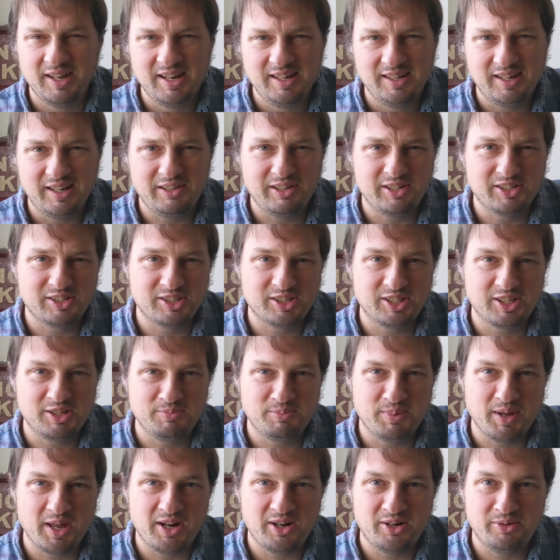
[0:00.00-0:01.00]
Not necessarily
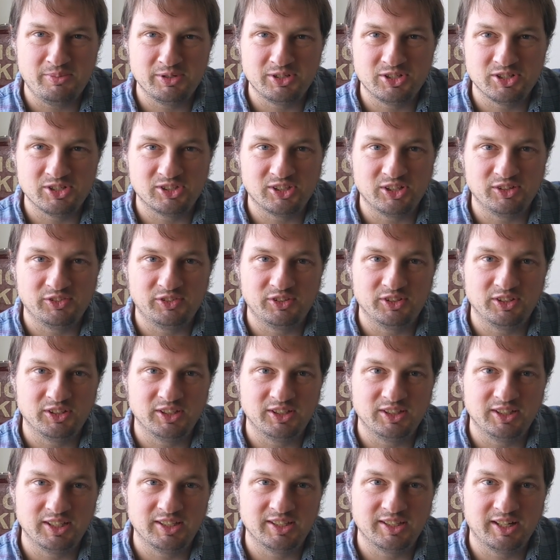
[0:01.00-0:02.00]
better, but just differently.
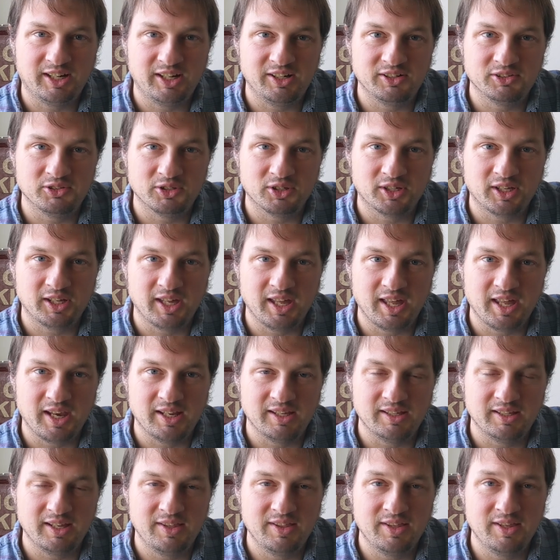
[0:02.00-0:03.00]
You get tired of looking at
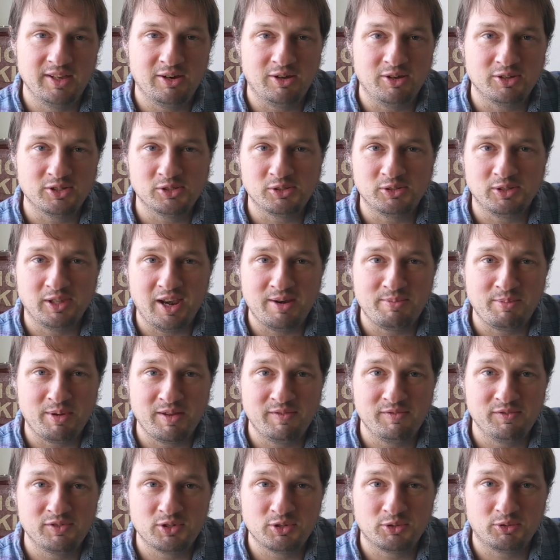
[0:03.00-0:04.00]
it, and then also a lot of my
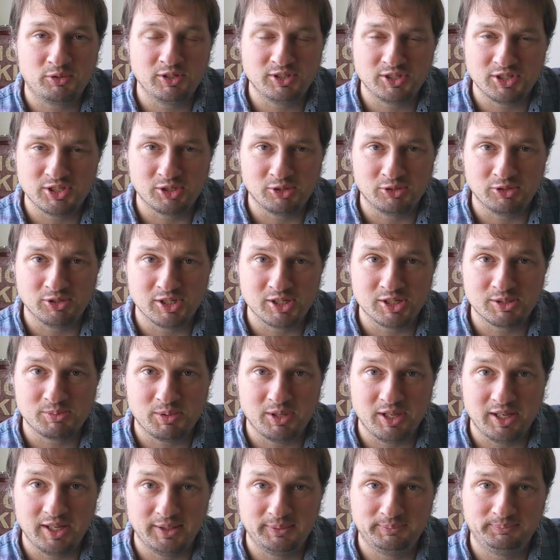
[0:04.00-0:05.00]
inventory is just on
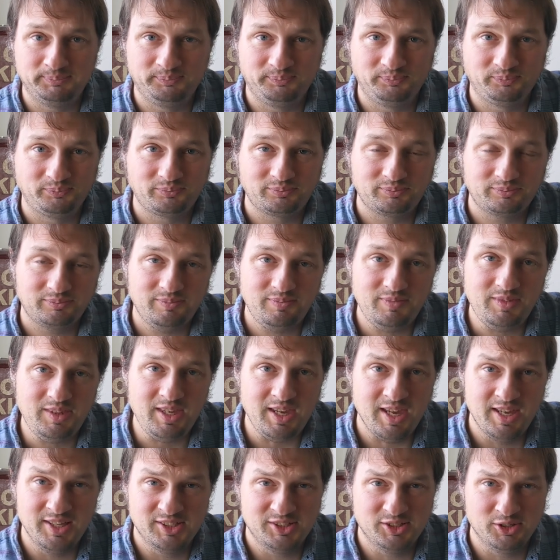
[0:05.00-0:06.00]
display.
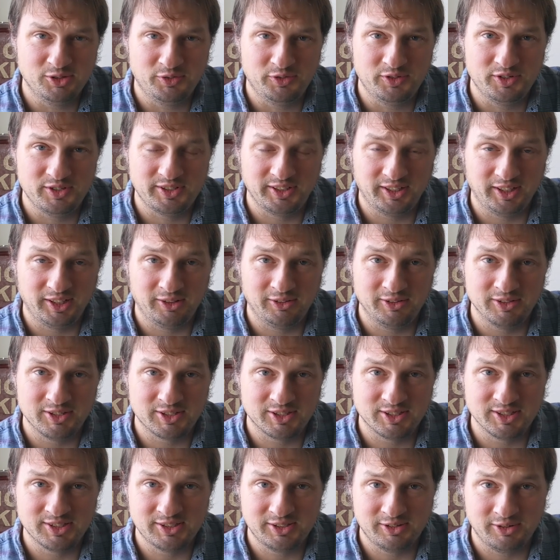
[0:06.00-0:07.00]
It's still for sale. It's
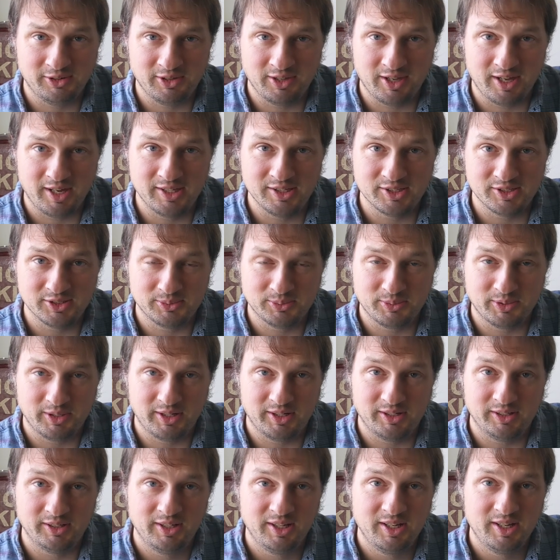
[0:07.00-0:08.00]
listed online
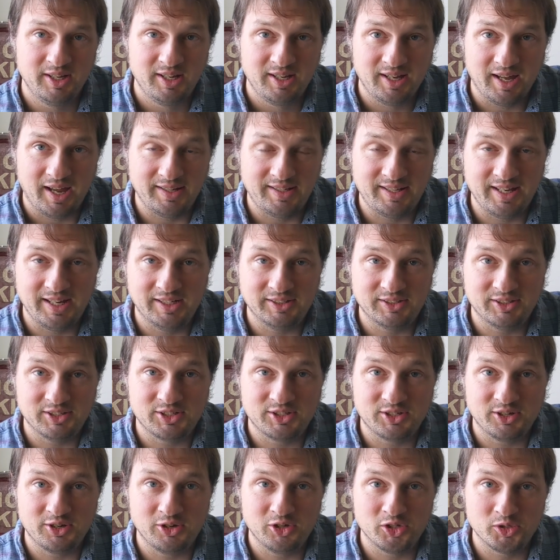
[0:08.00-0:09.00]
somewhere. I take it to
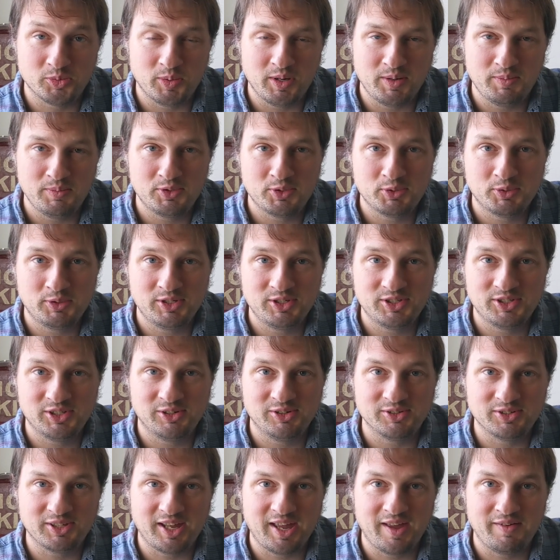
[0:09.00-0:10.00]
shows, but in between
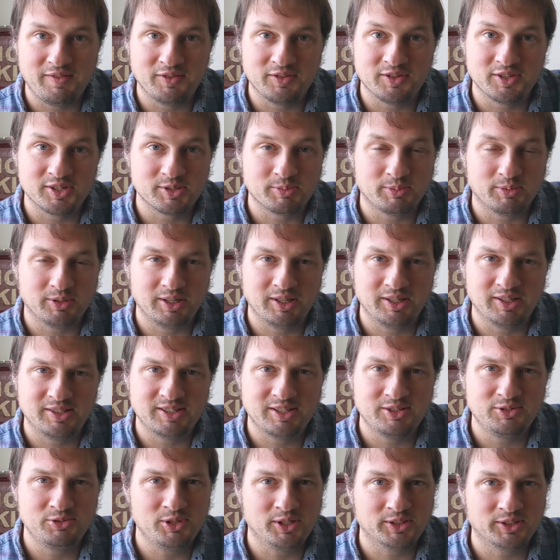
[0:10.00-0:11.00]
shows, I have it on display because
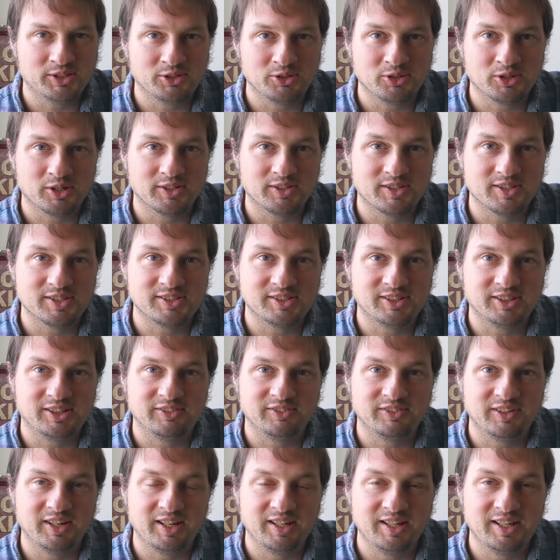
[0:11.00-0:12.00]
I do like to look at the
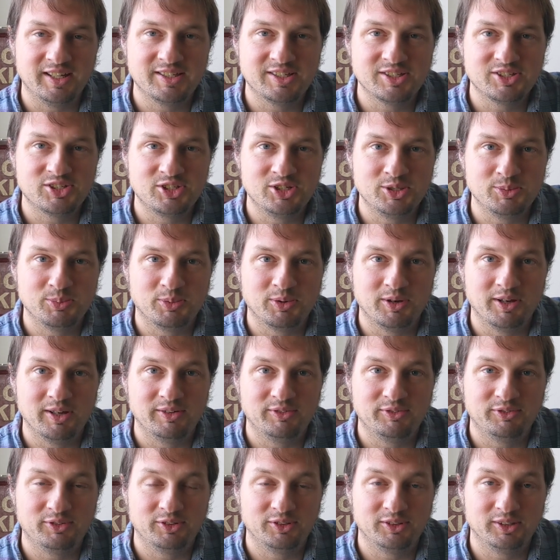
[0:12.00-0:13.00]
stuff, and that's a cheap way
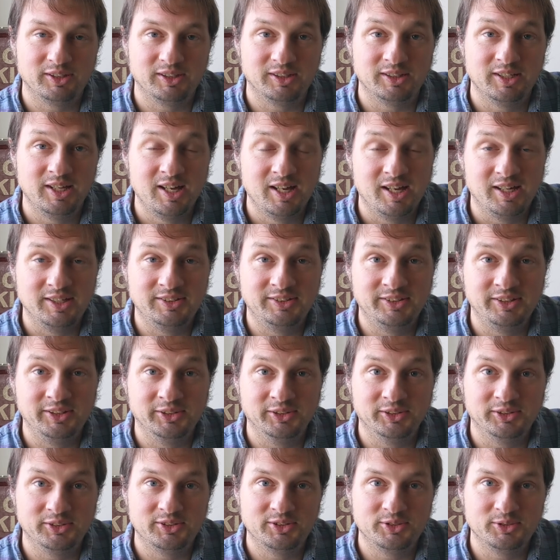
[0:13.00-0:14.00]
for a
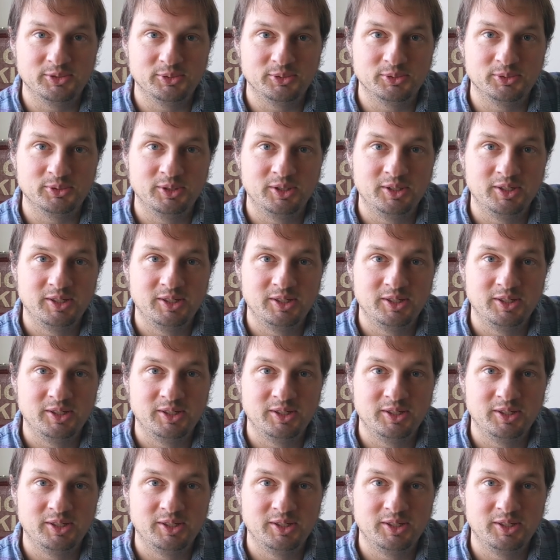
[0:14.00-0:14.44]
dealer to